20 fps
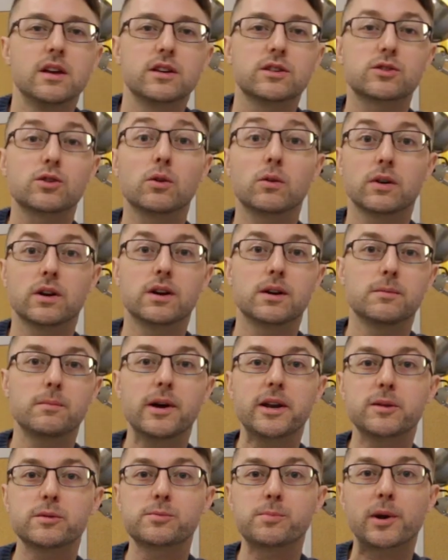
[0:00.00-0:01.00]
So
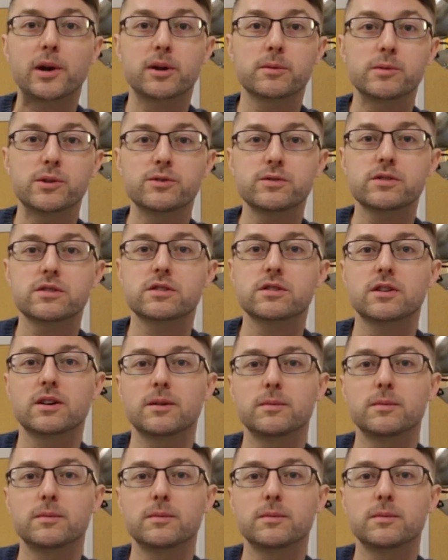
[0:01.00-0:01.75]
my name is Barry Muse.